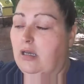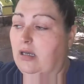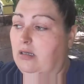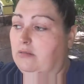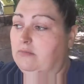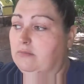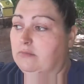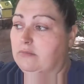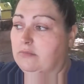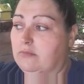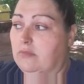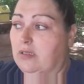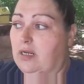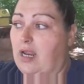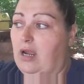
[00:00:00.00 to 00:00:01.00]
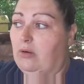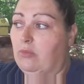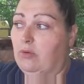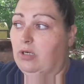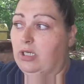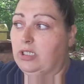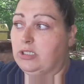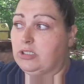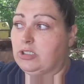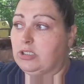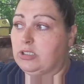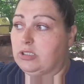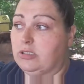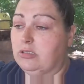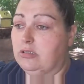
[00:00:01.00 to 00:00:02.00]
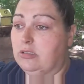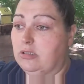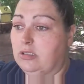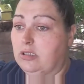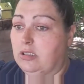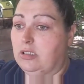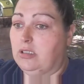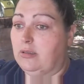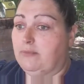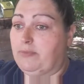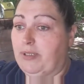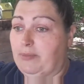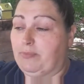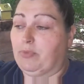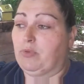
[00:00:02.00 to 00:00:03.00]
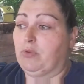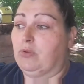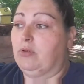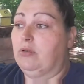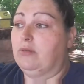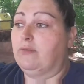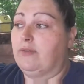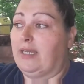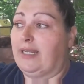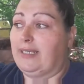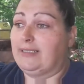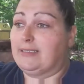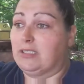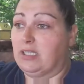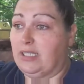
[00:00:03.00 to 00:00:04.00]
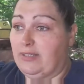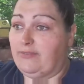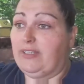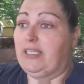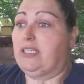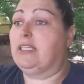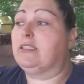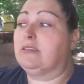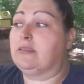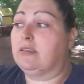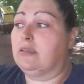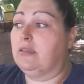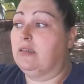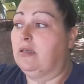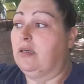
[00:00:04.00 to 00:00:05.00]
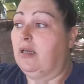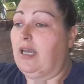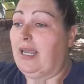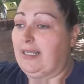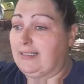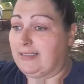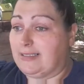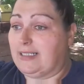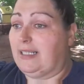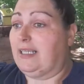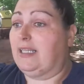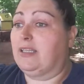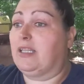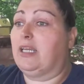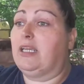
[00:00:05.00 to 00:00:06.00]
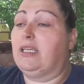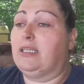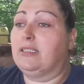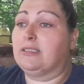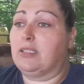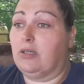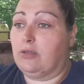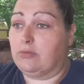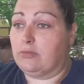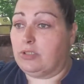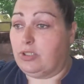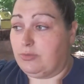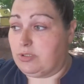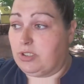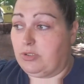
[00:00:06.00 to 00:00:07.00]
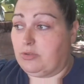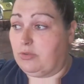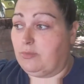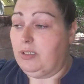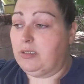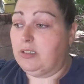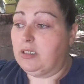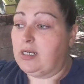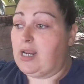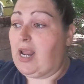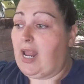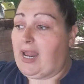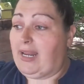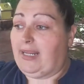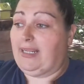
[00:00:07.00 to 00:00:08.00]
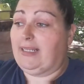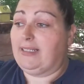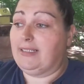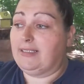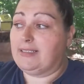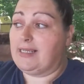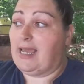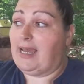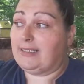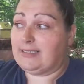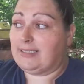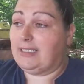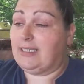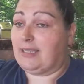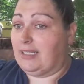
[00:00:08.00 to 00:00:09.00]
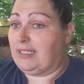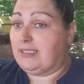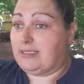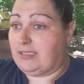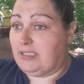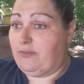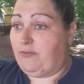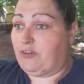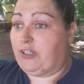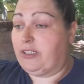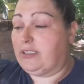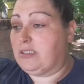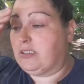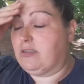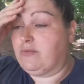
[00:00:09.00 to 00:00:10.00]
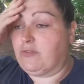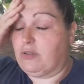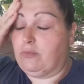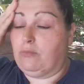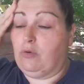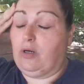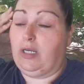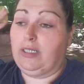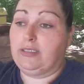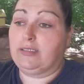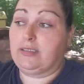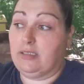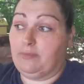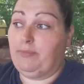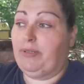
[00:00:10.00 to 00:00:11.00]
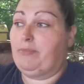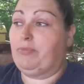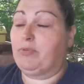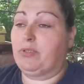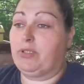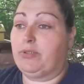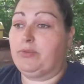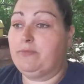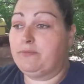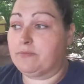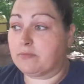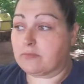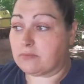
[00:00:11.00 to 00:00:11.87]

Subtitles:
I watch people that is living it and seeing things on YouTube. And I see things different from what some people do.